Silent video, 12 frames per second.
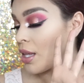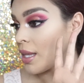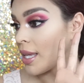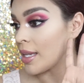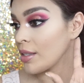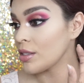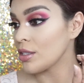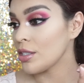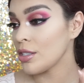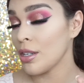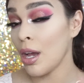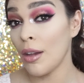like
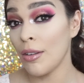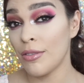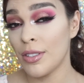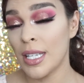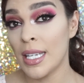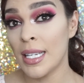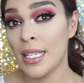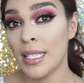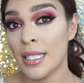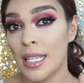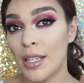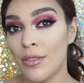
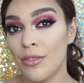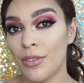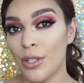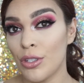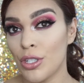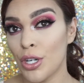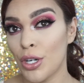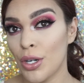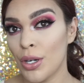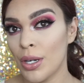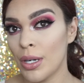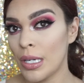softened and
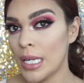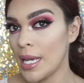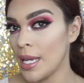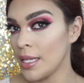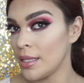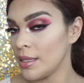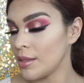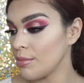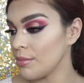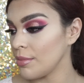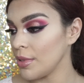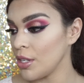filtered and,
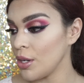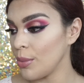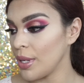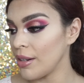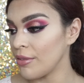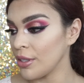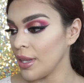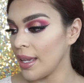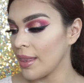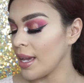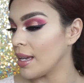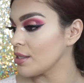you know, whatever
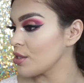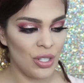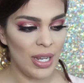like that.